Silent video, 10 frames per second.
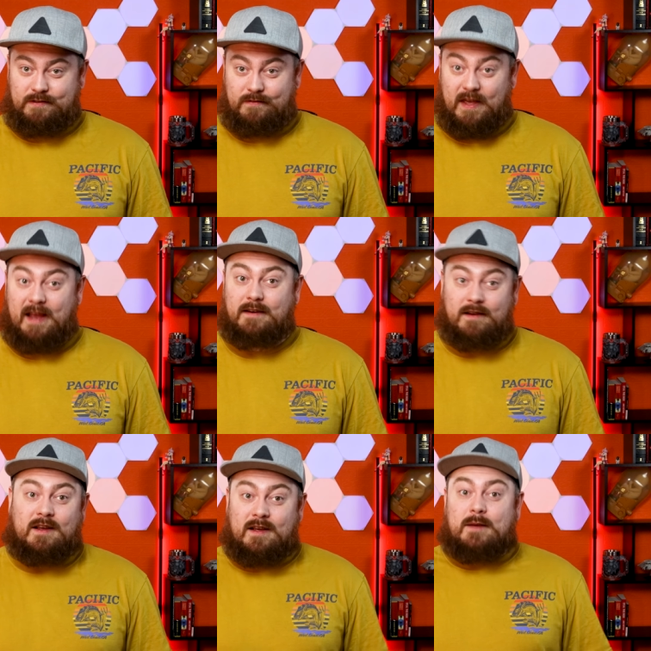Then
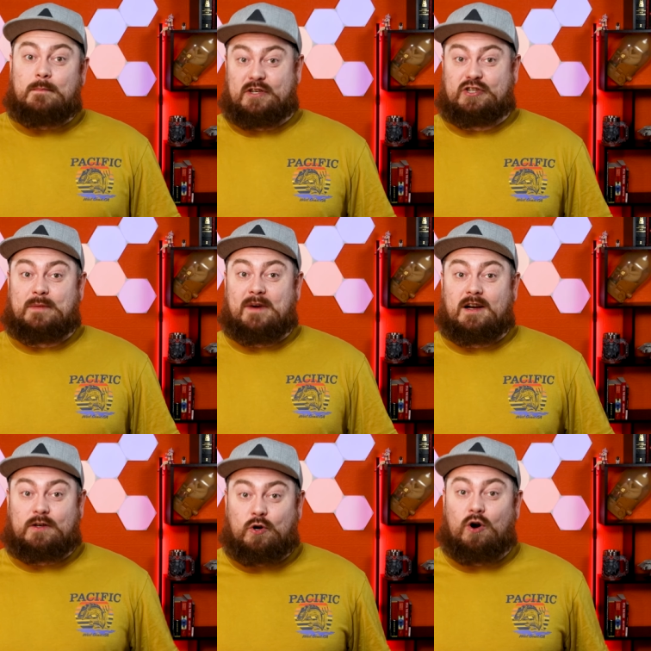
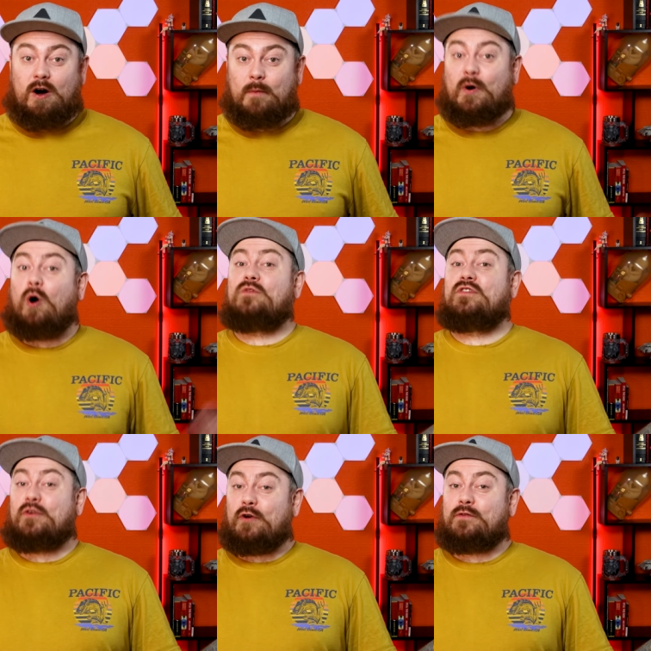Mishima got up on
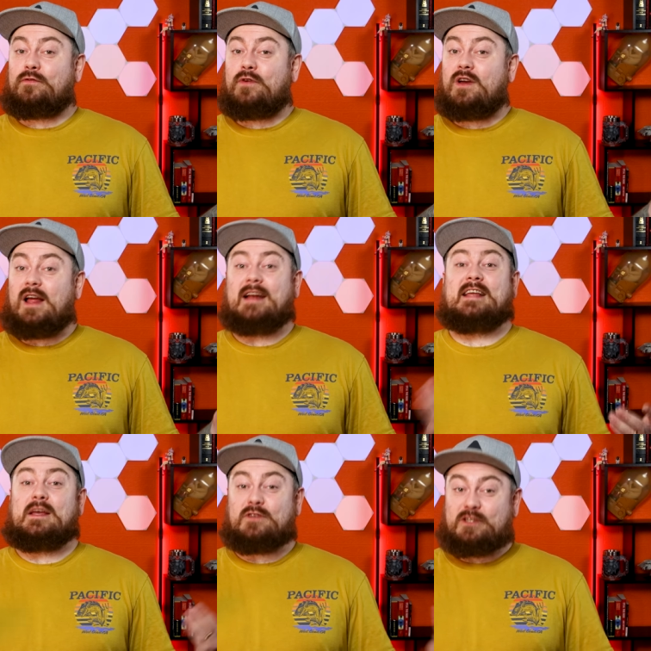the roof and
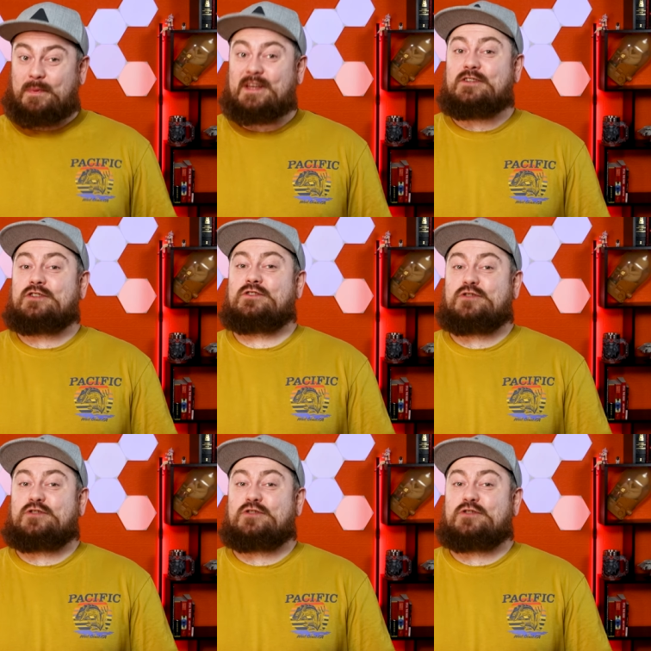gave a speech